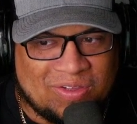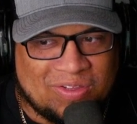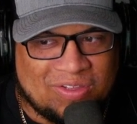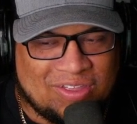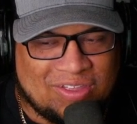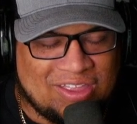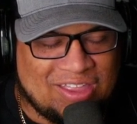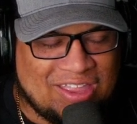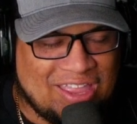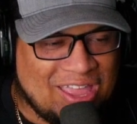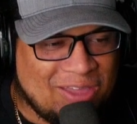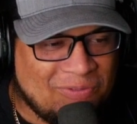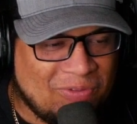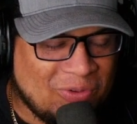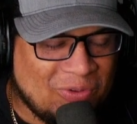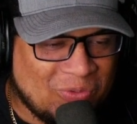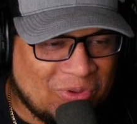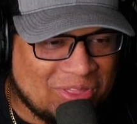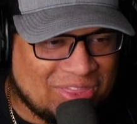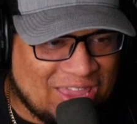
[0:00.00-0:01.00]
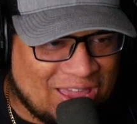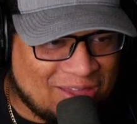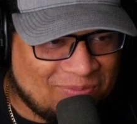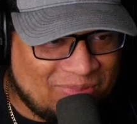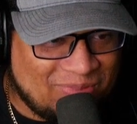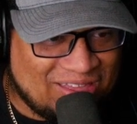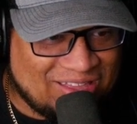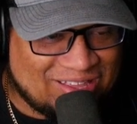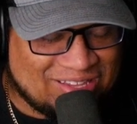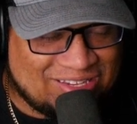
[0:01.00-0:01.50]
even with that
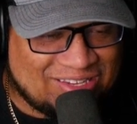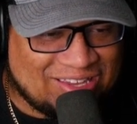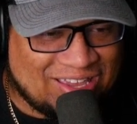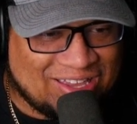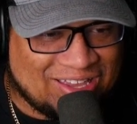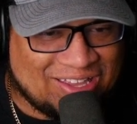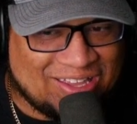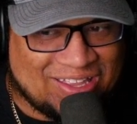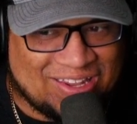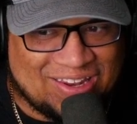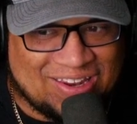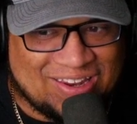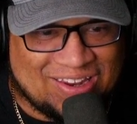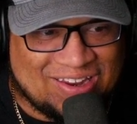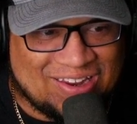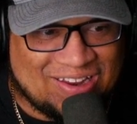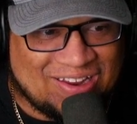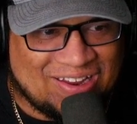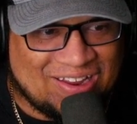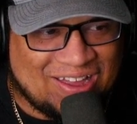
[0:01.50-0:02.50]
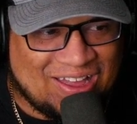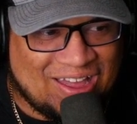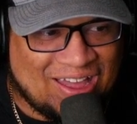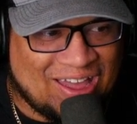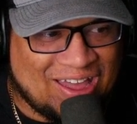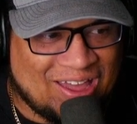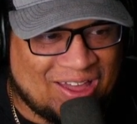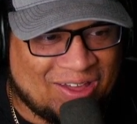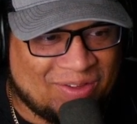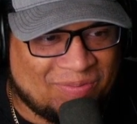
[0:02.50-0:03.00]
being said,
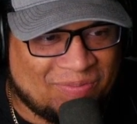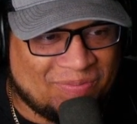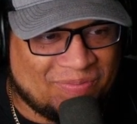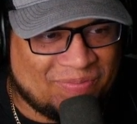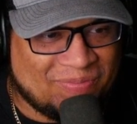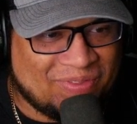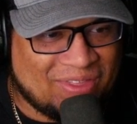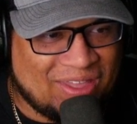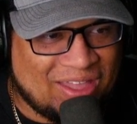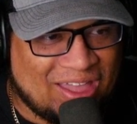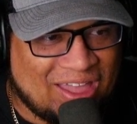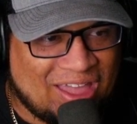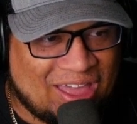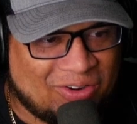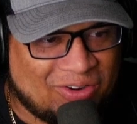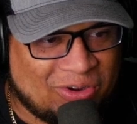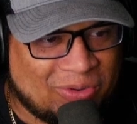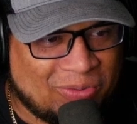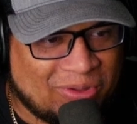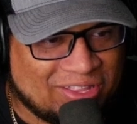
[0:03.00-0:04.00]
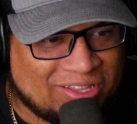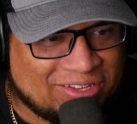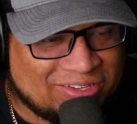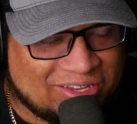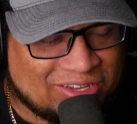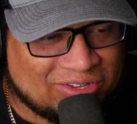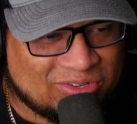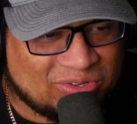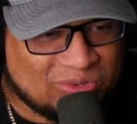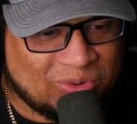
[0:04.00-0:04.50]
I don't know why this
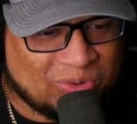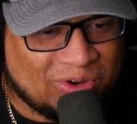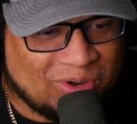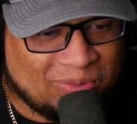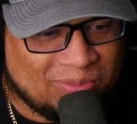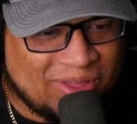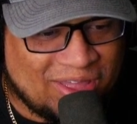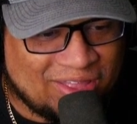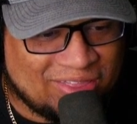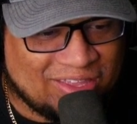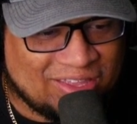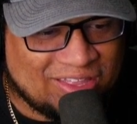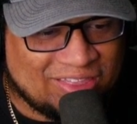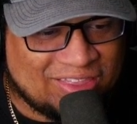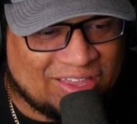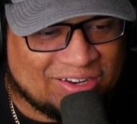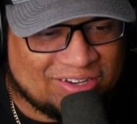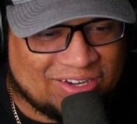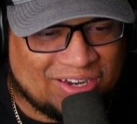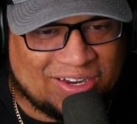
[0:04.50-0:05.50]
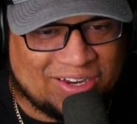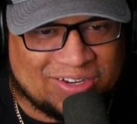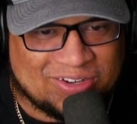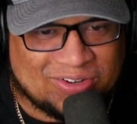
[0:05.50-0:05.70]
says Sora. I'm gonna have to get that changed. Hold